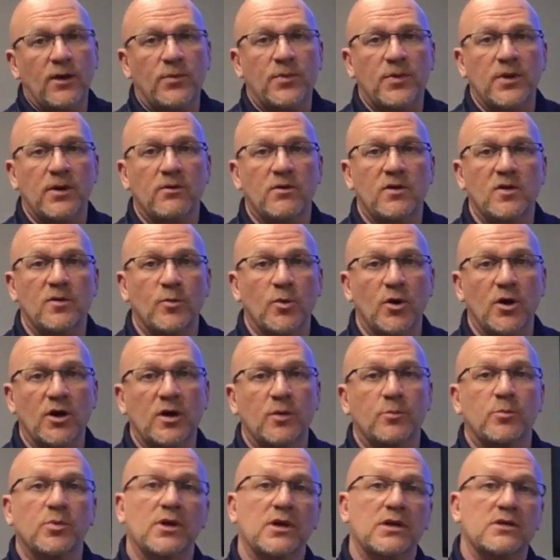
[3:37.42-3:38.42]
out there in the
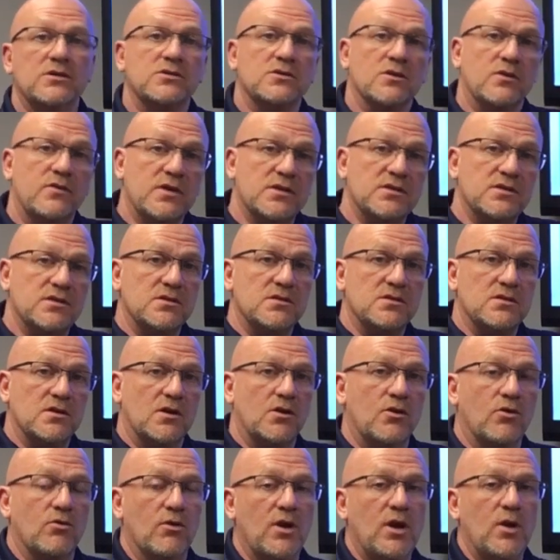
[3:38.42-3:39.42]
marketplace. So this is a
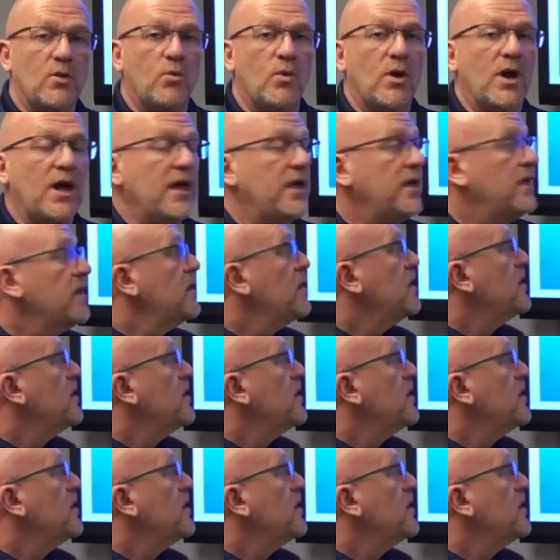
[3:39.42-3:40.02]
great way